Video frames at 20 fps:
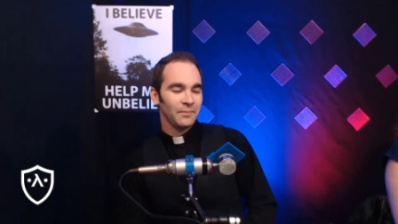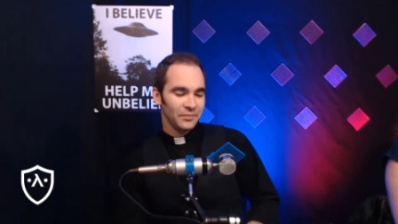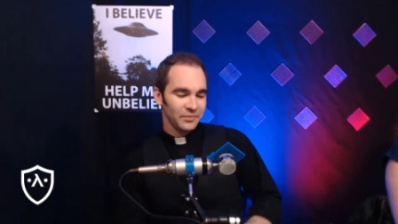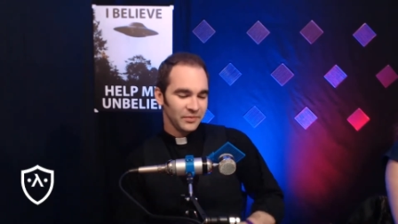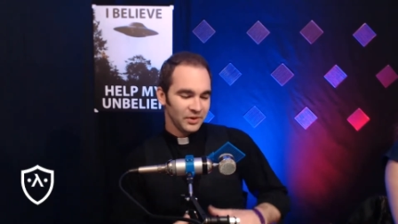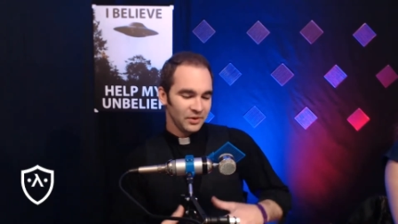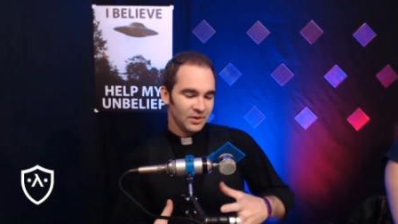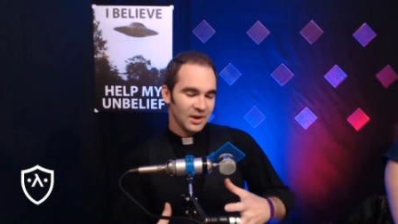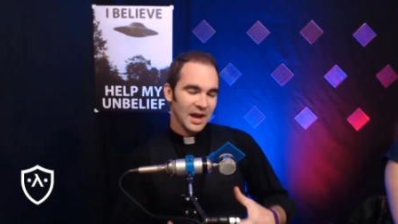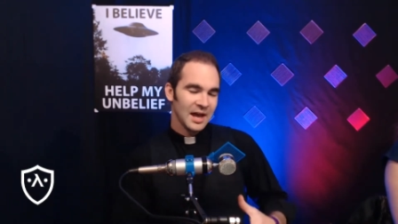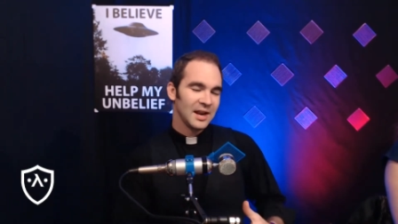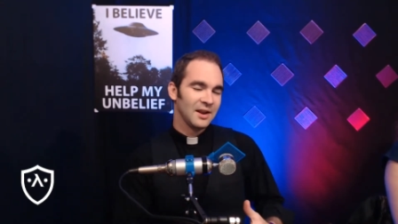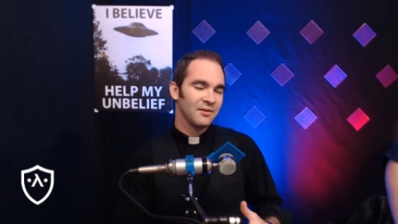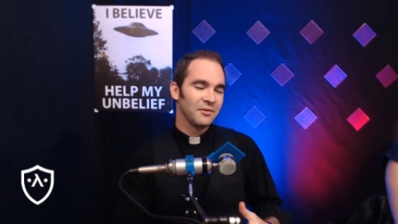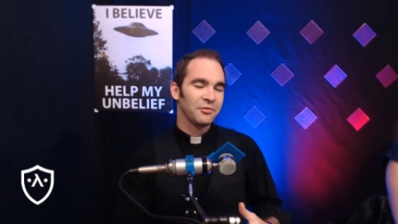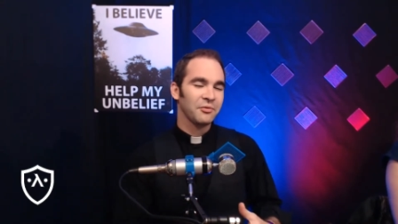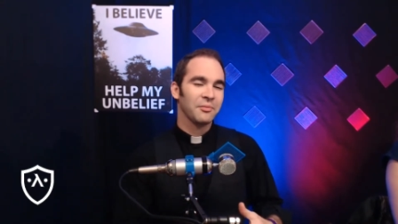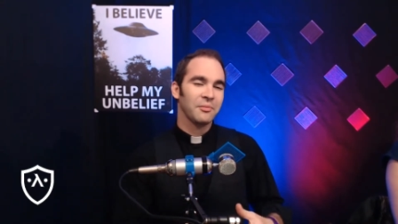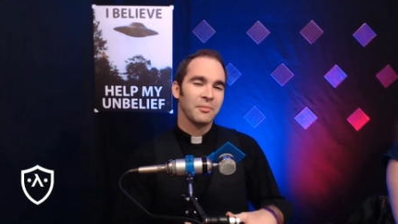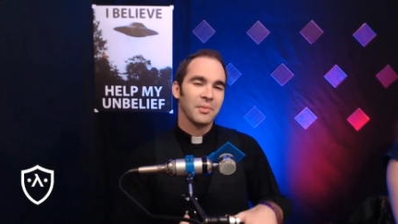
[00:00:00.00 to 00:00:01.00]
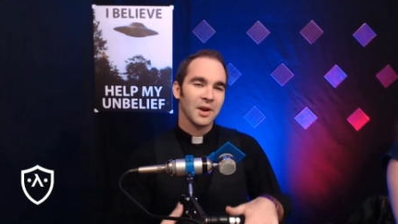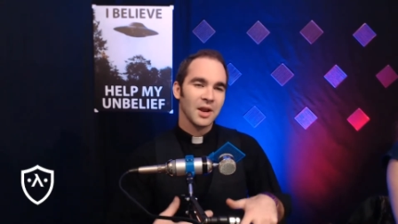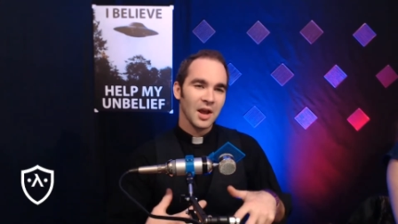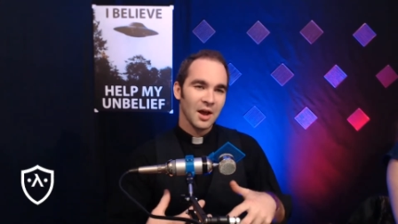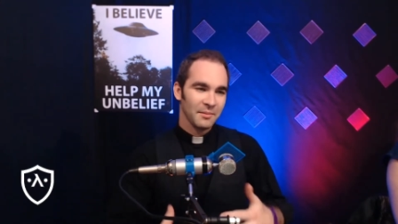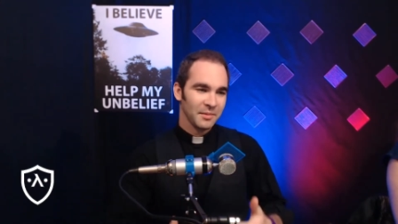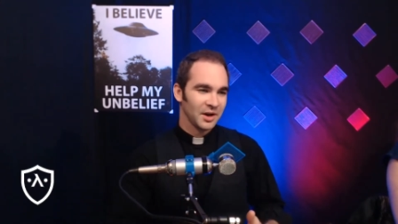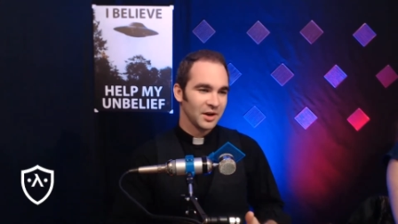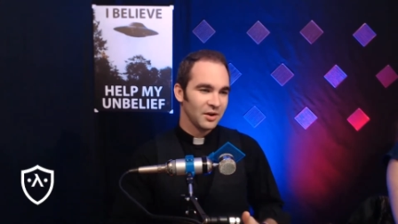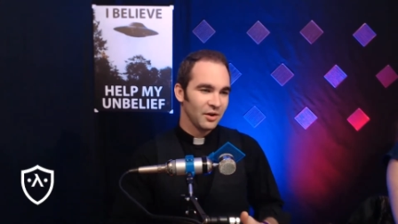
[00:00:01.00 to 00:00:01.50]
you kind of
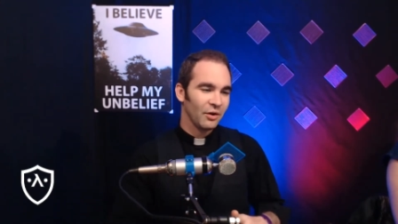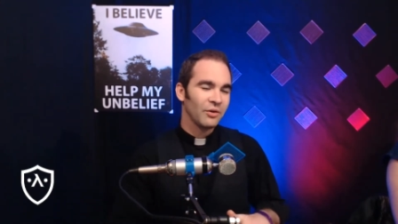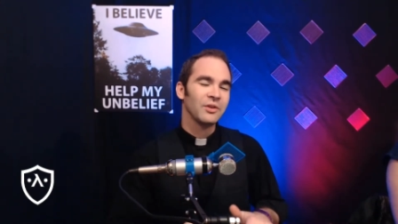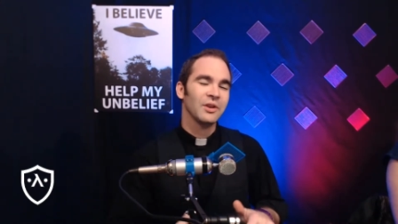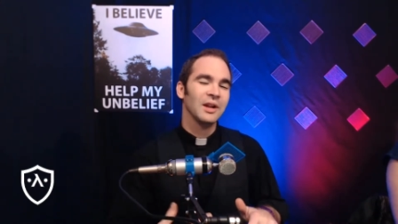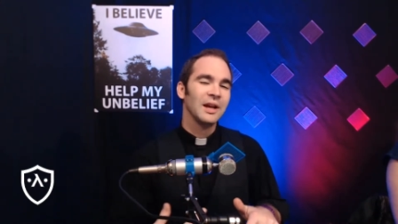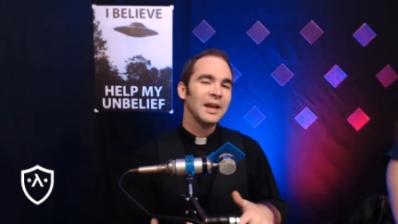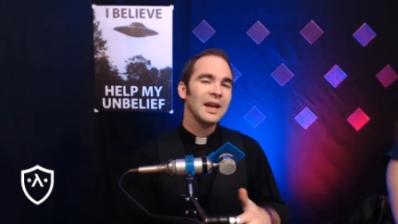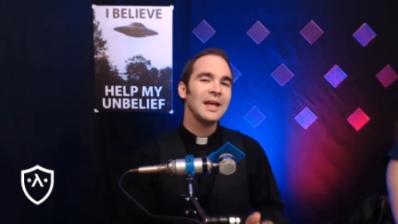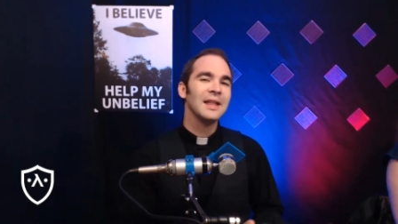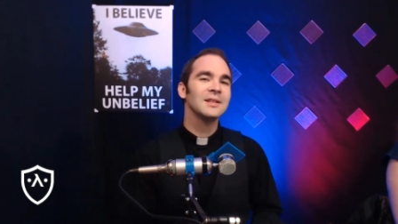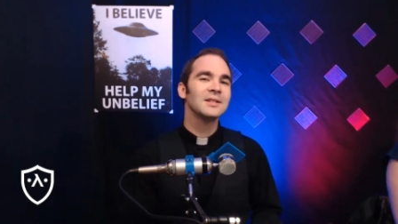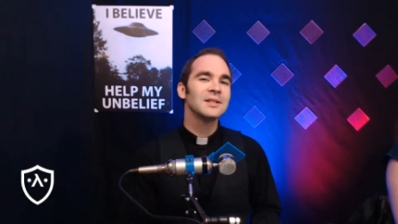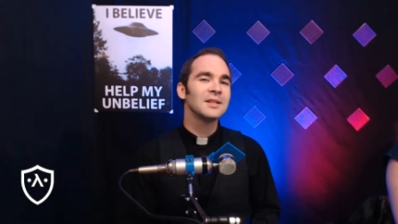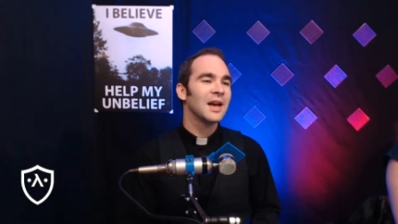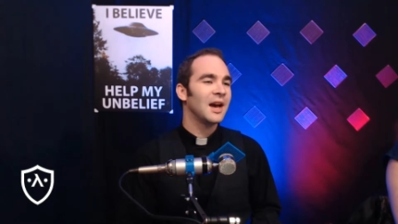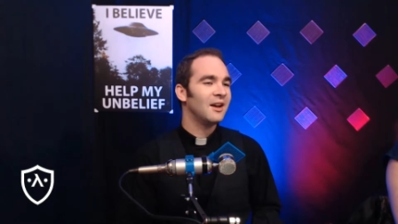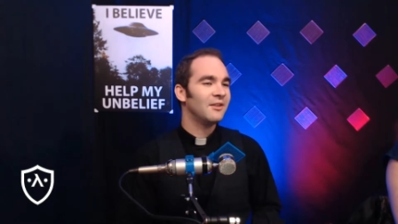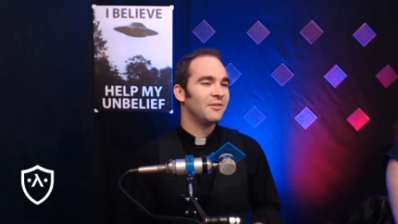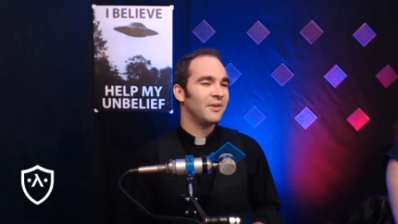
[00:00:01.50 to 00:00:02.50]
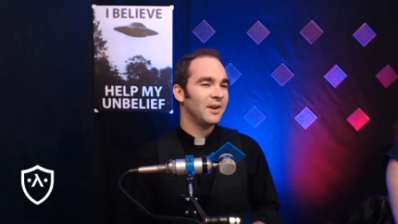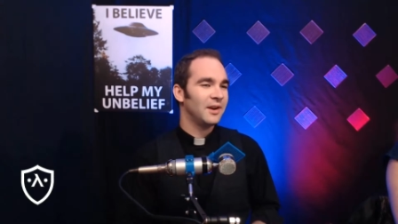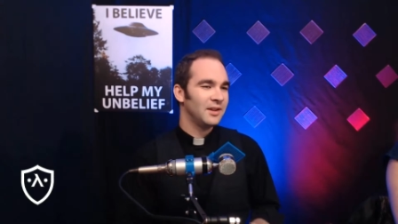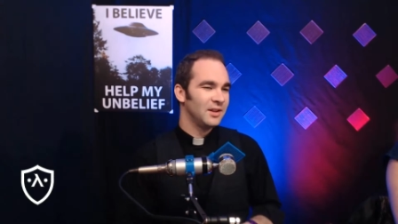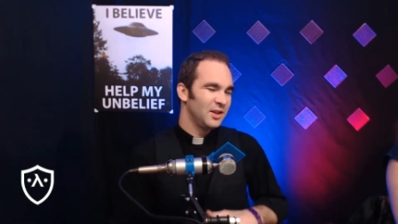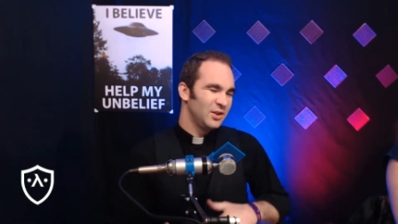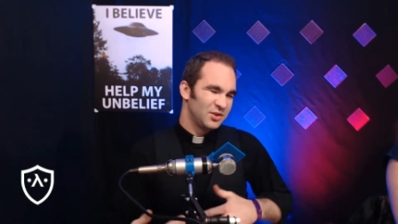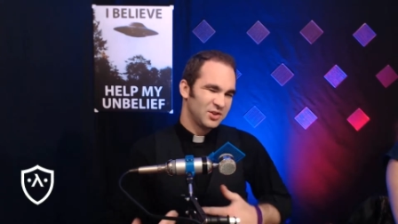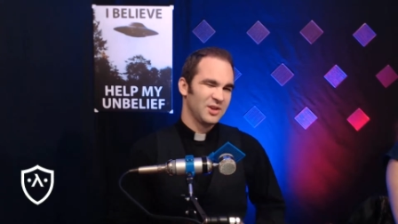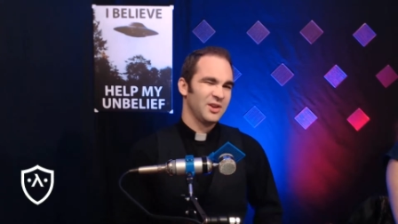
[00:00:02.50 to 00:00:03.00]
become an adult, and you're like, yeah, this is kind of funny. And
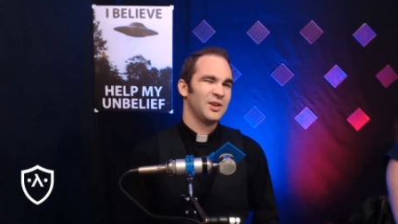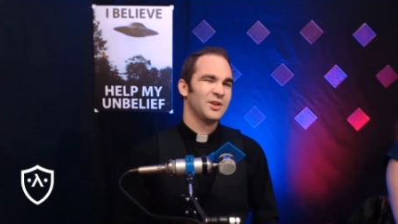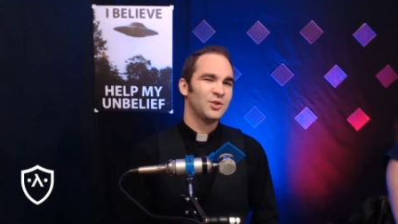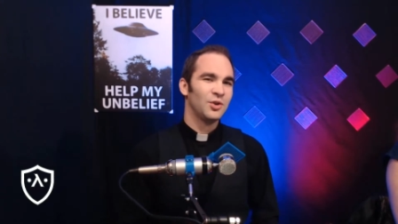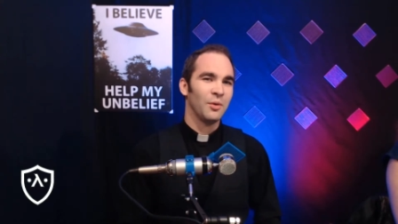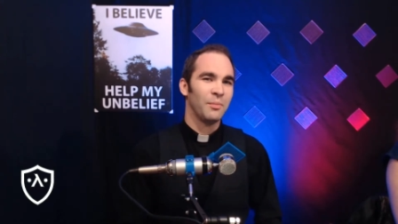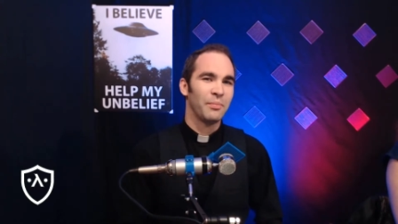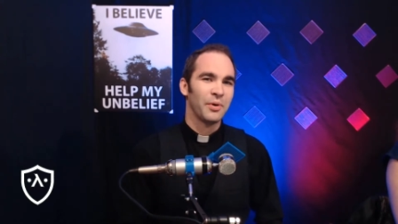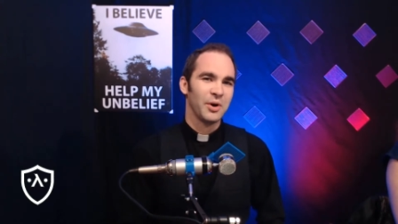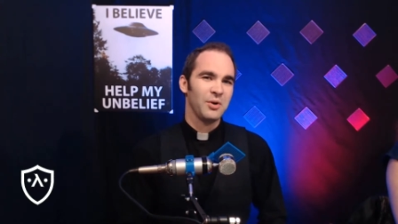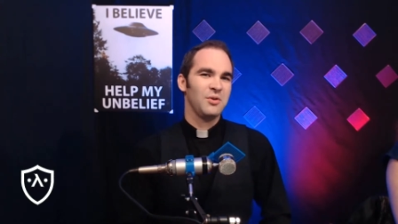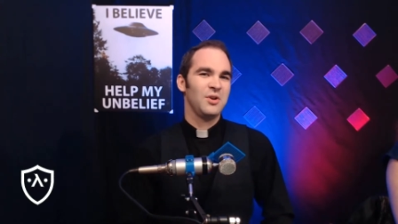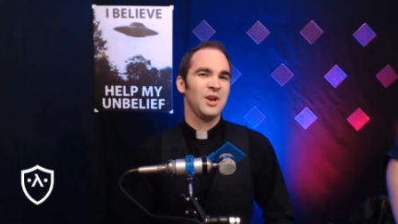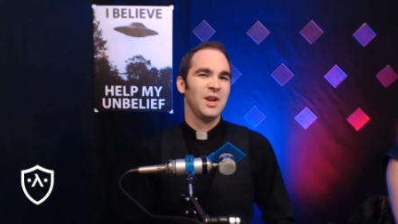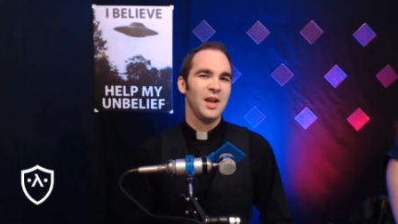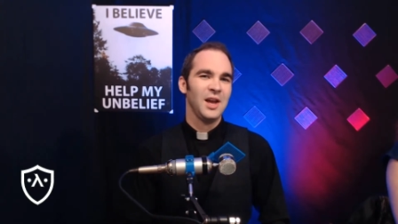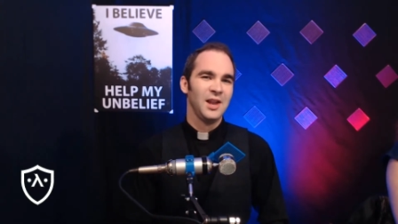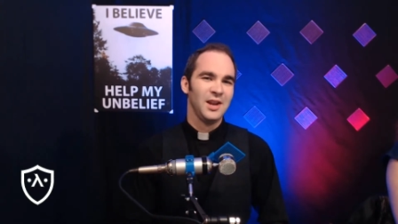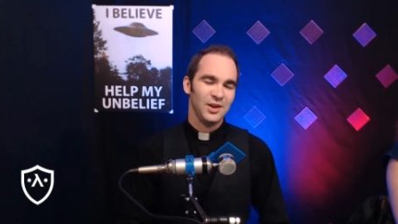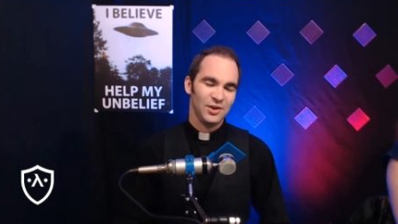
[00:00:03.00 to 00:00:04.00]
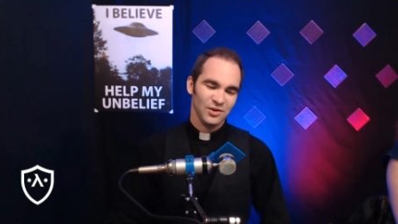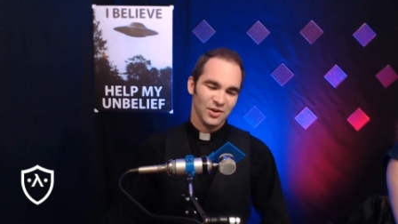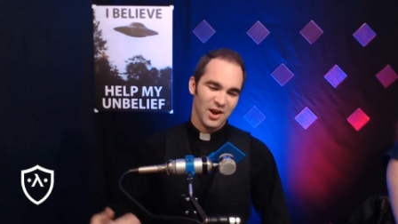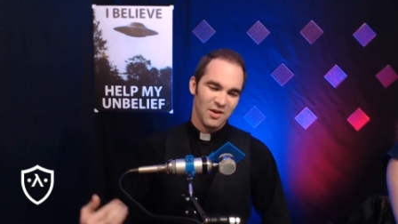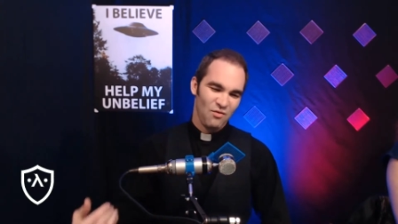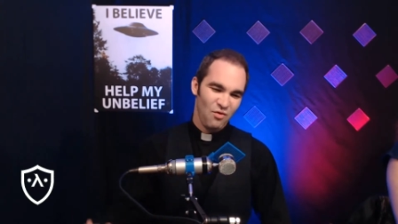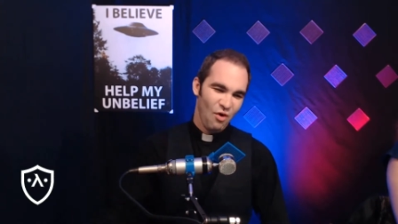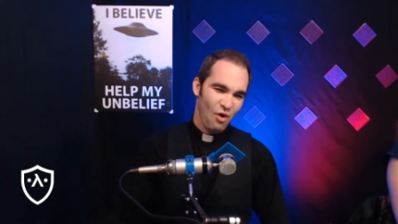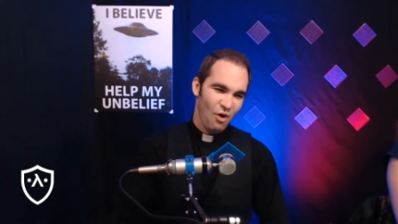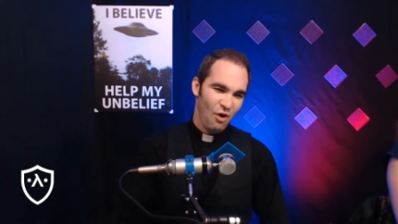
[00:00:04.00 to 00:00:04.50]
then you turn into a prude again, and you're
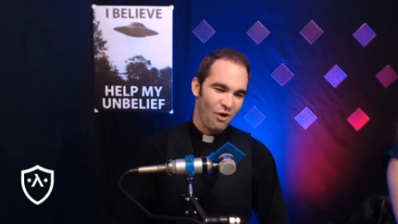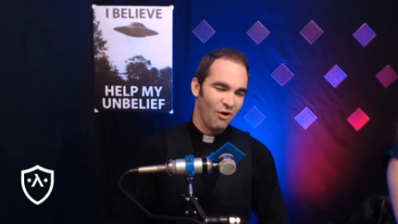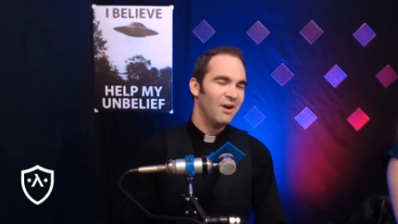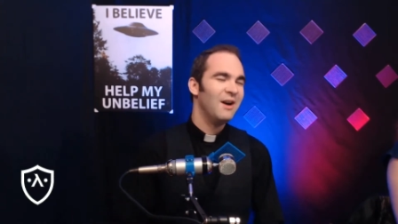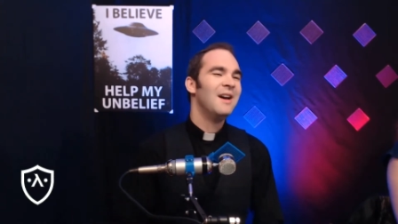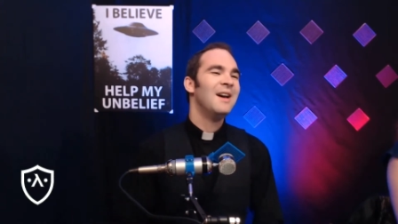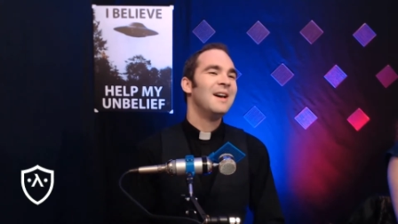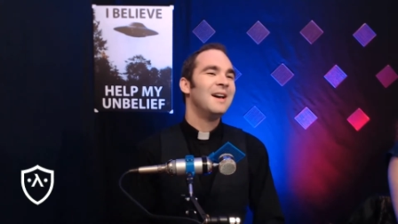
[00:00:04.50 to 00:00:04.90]
like, no.